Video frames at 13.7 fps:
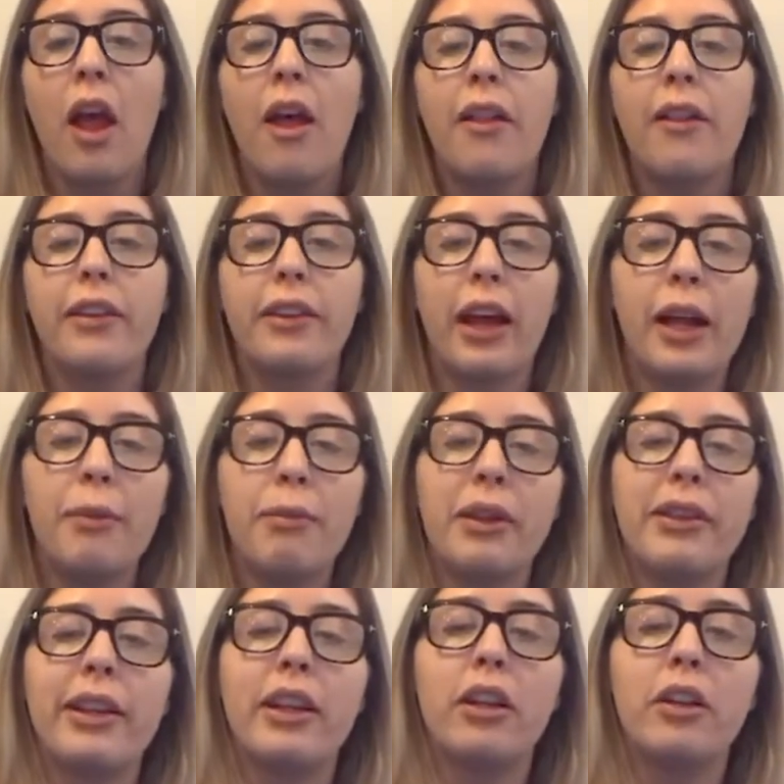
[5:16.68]
The type
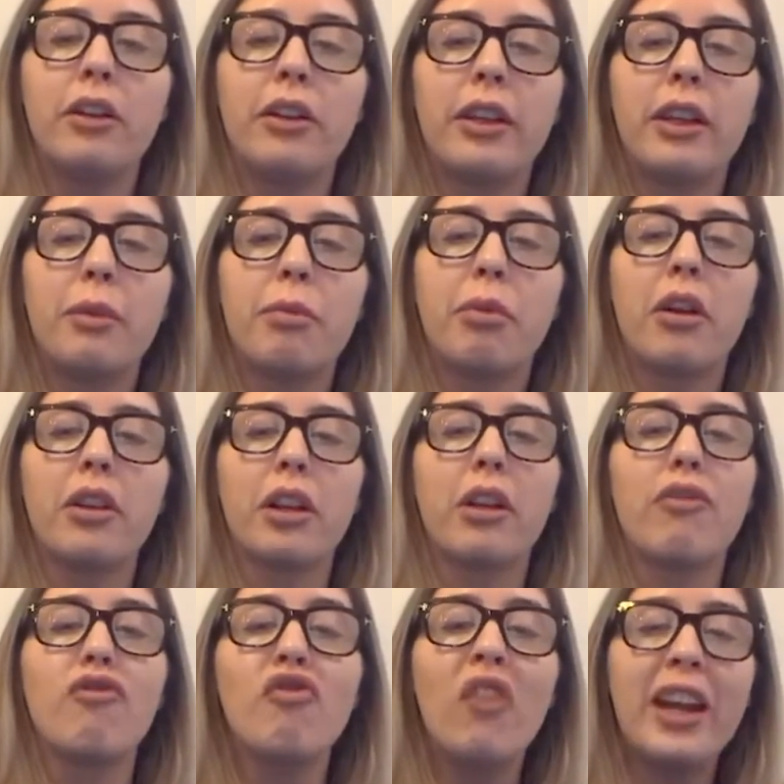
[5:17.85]
that's included in the product
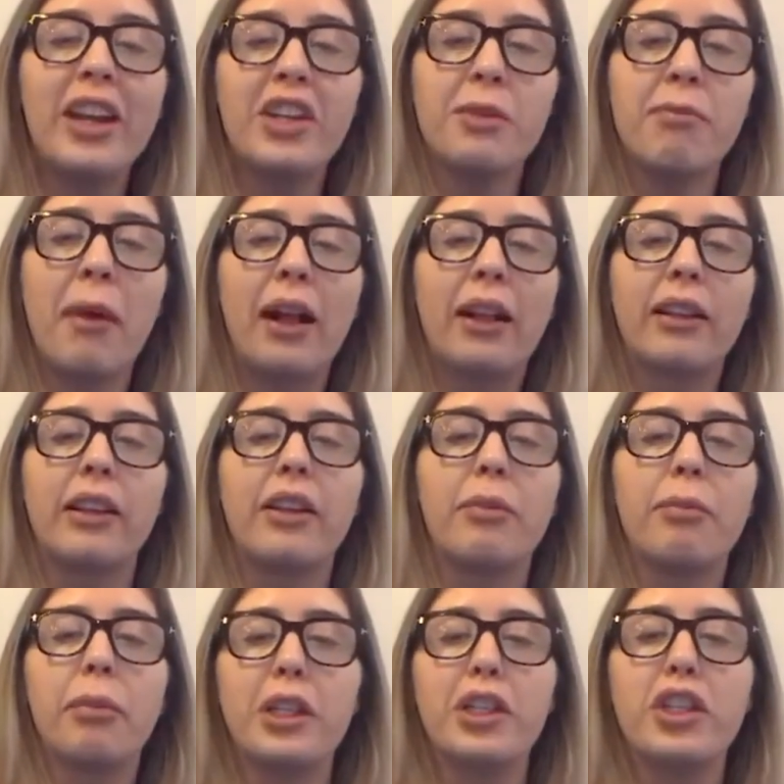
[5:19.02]
can range in mildness,
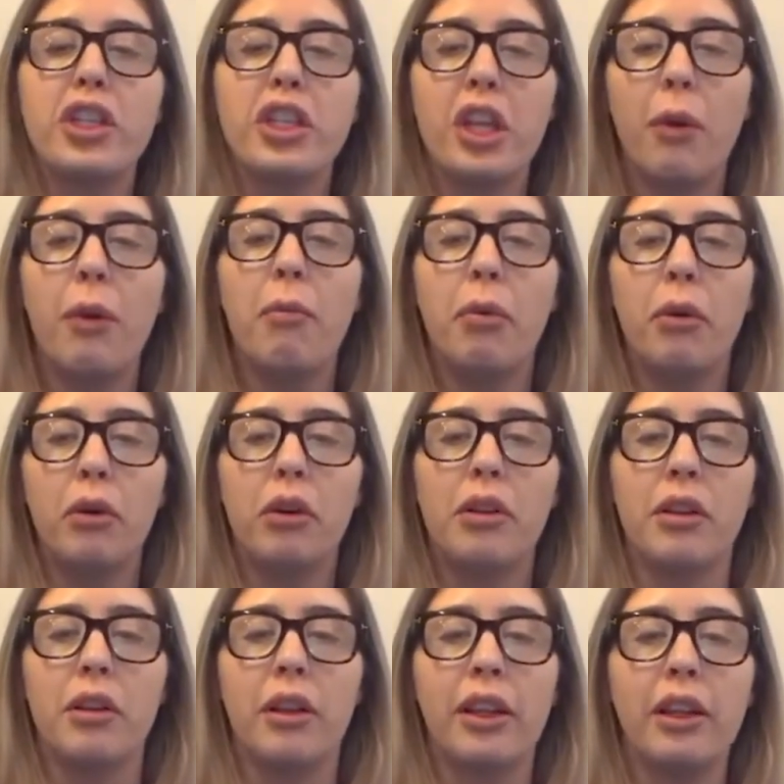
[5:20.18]
but it's so
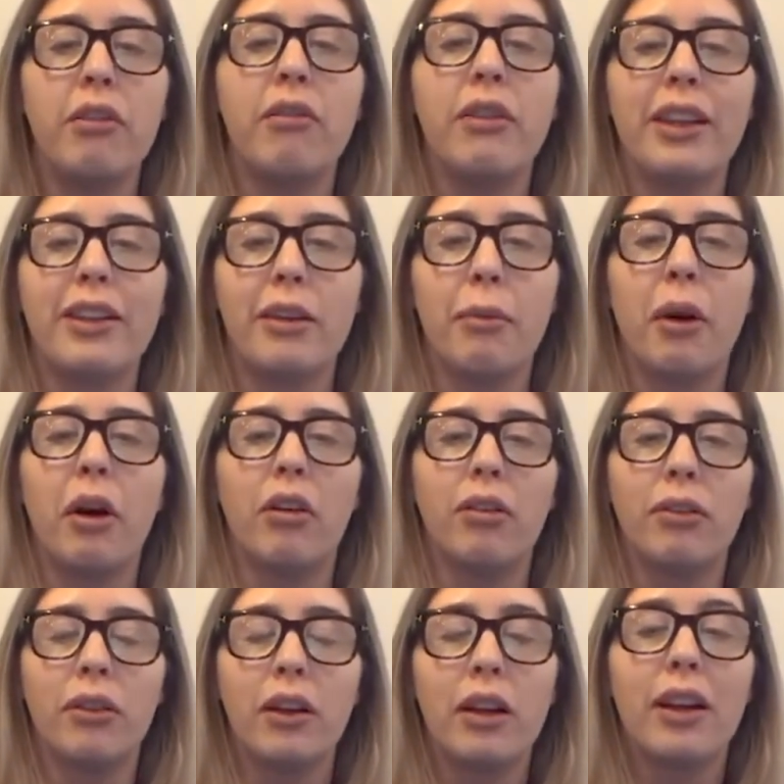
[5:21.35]
important that you rinse them
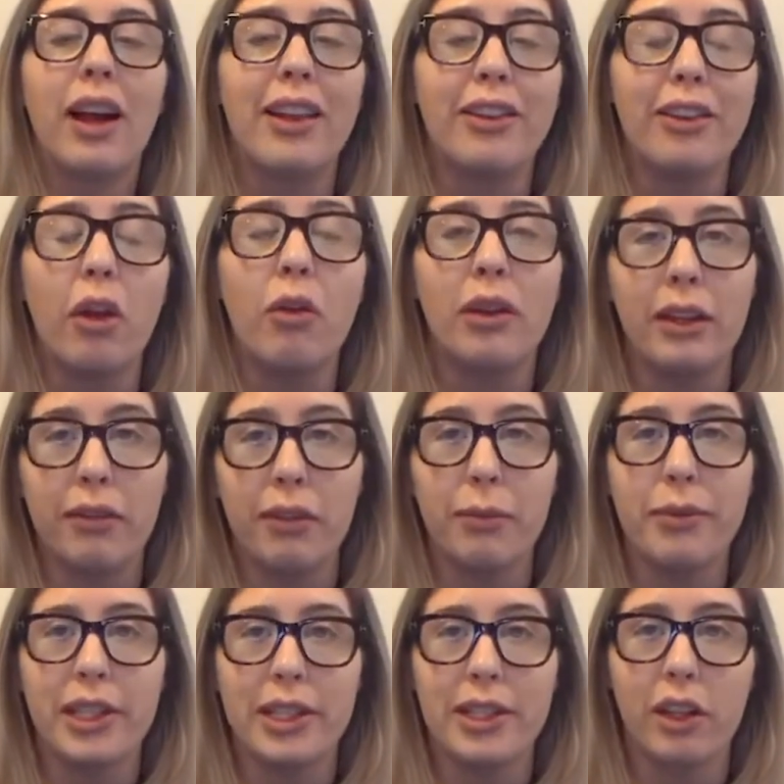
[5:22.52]
off and don't leave them
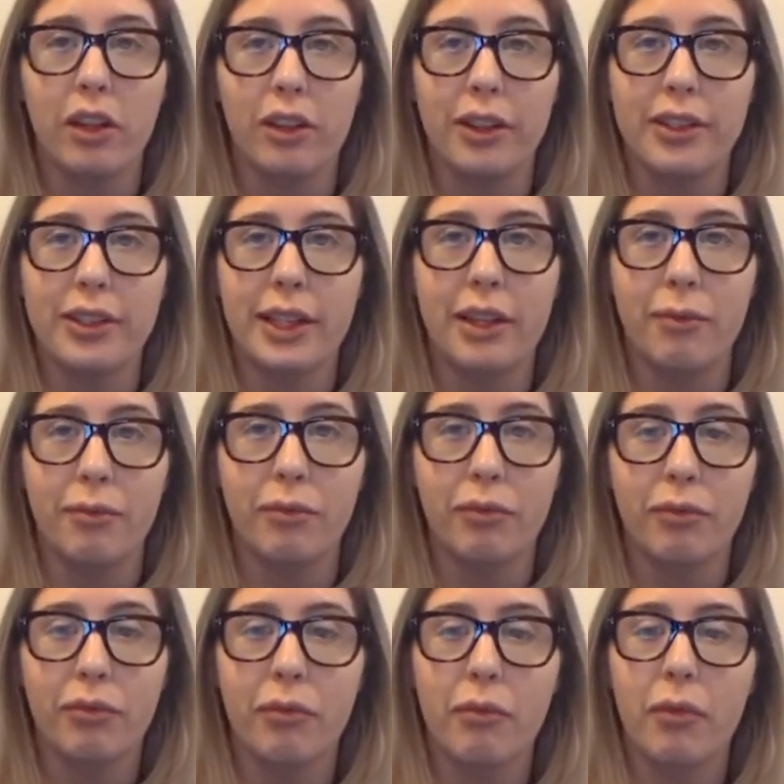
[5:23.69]
sitting on the skin.
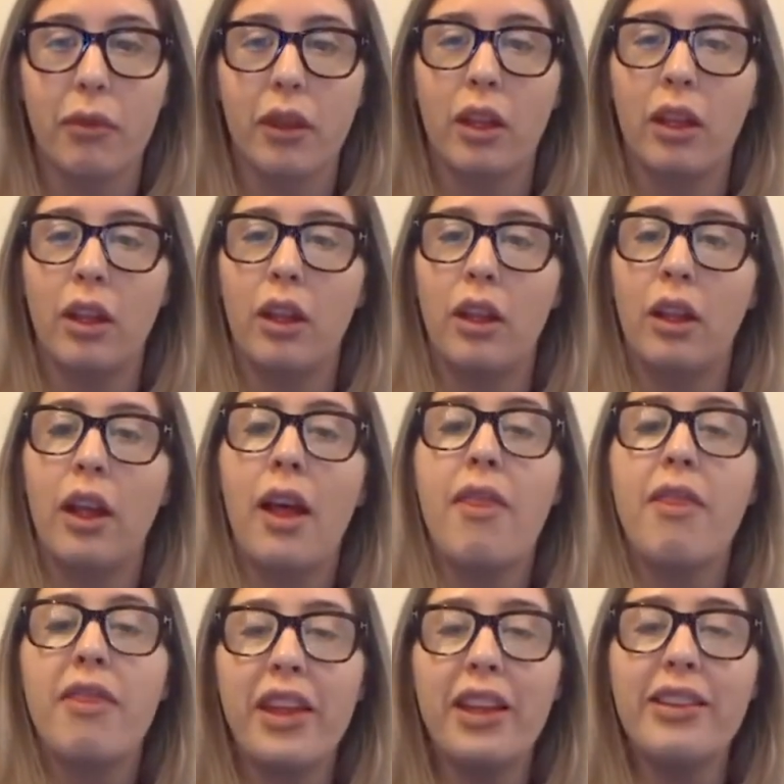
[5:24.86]

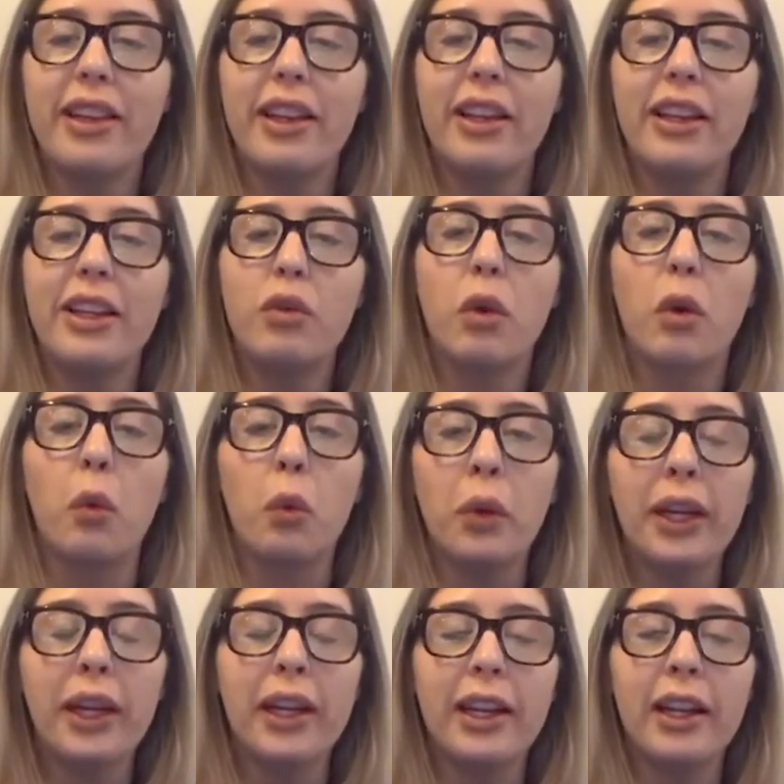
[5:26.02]
This can lead to a
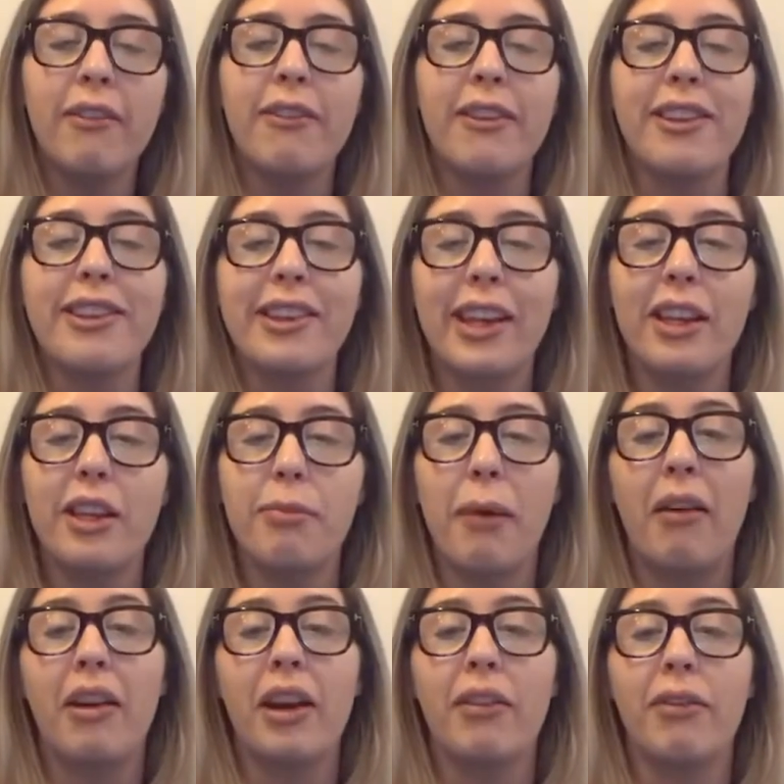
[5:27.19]
weakening of the skin's
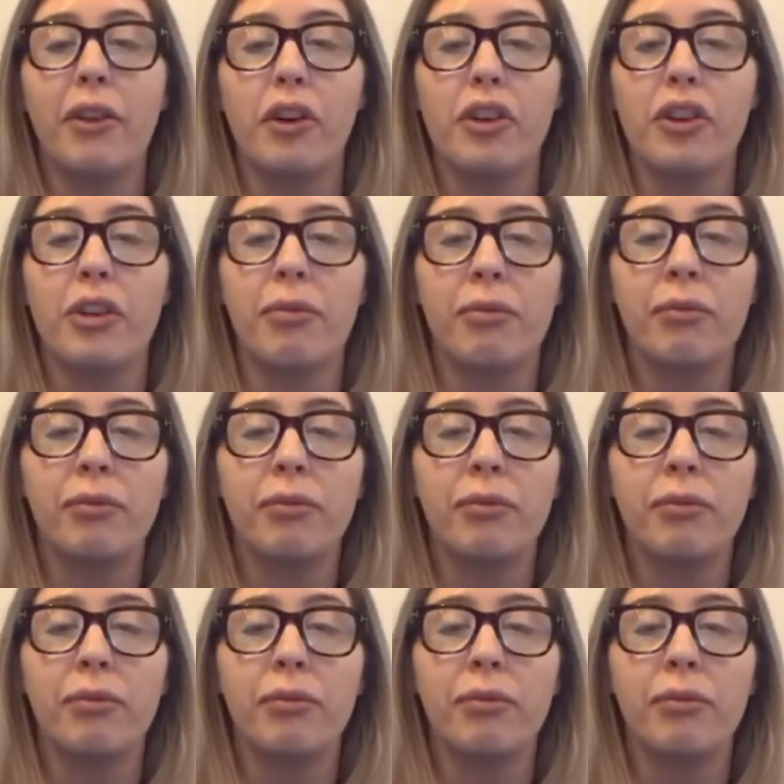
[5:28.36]
barrier function,